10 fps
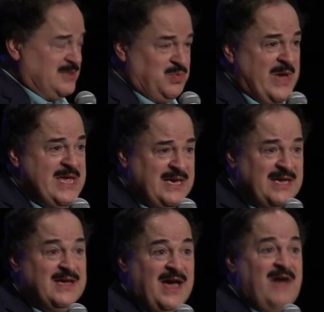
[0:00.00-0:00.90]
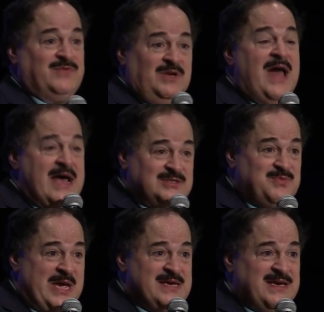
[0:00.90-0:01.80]
this week after
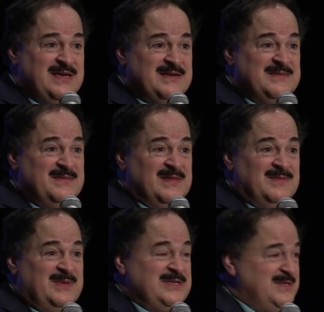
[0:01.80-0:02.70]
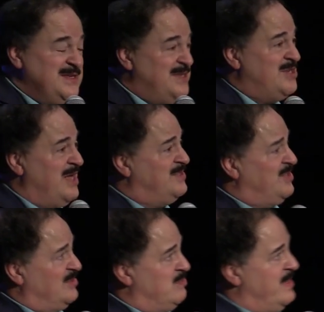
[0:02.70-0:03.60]
last week. But it's
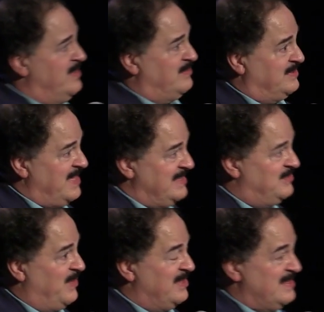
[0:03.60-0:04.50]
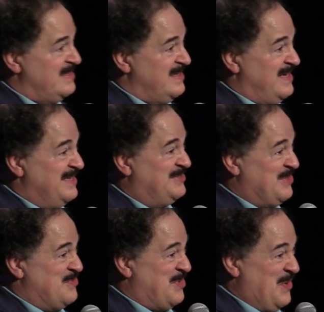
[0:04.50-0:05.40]
just one of those things where it's
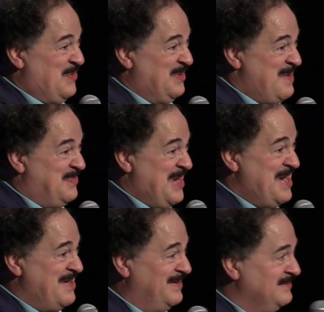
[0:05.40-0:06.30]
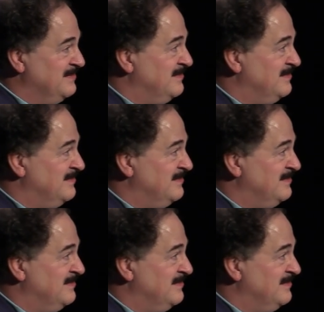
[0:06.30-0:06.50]
so cold up there.